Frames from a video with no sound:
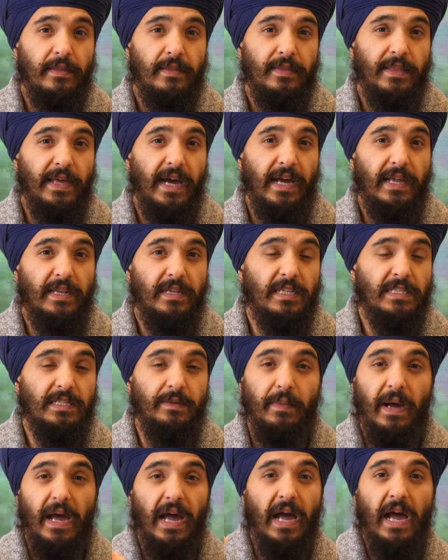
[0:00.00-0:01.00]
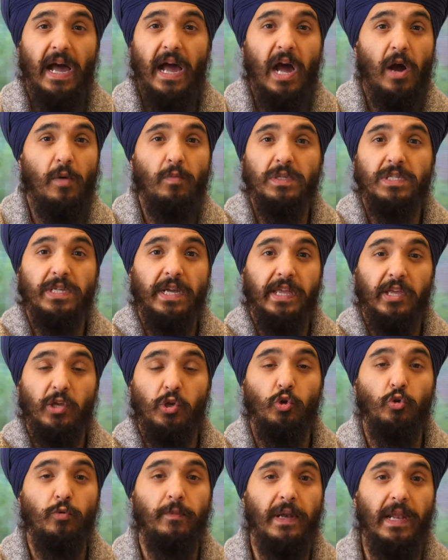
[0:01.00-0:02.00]
that doesn't matter how much I
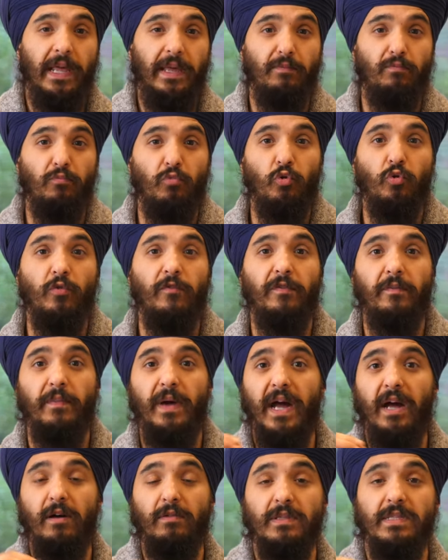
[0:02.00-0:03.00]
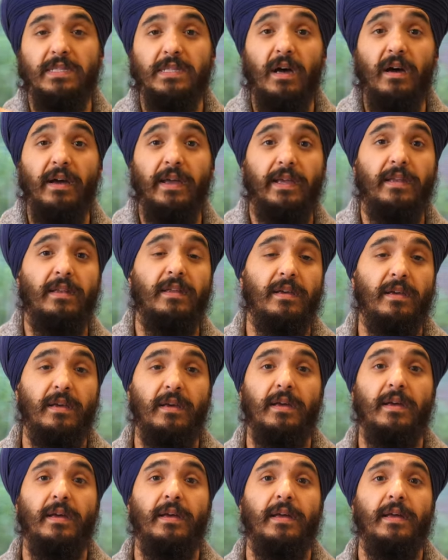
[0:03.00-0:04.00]
accumulate more from outside,
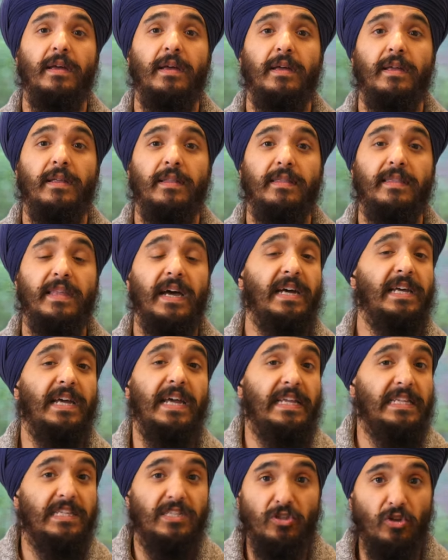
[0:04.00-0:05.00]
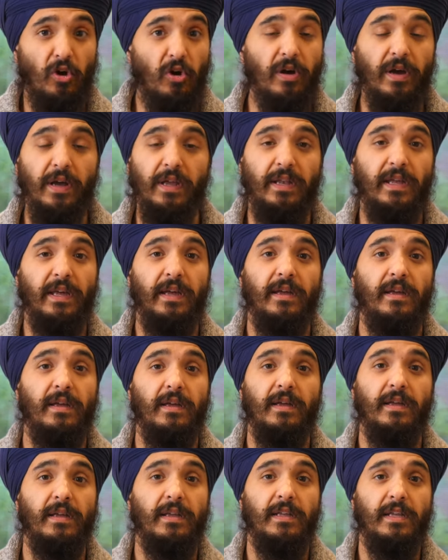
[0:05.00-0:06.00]
that is not gonna,
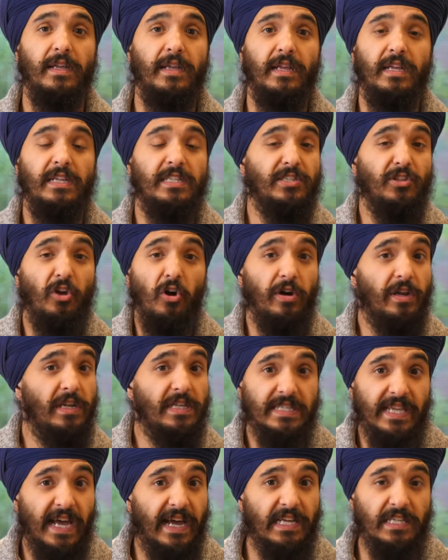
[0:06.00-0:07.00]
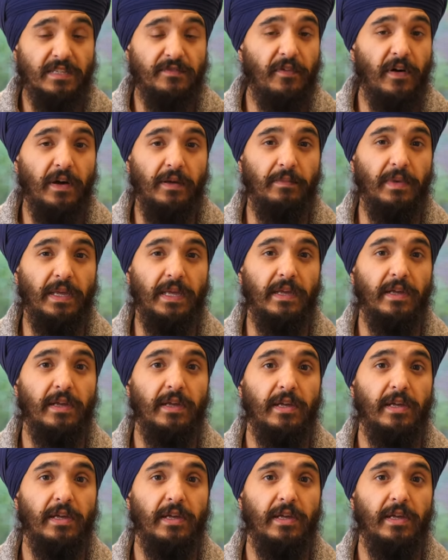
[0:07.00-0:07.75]
it's not gonna satisfy me.